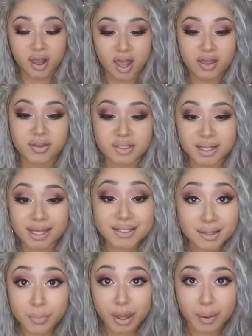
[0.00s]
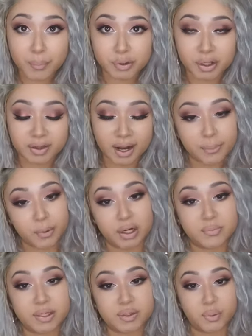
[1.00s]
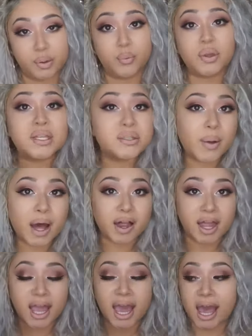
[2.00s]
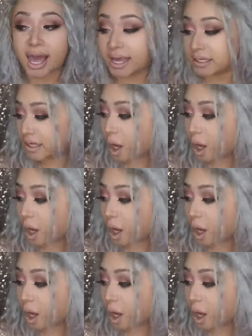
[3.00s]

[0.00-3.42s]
This is the makeup look that I'm going to be doing with this palette and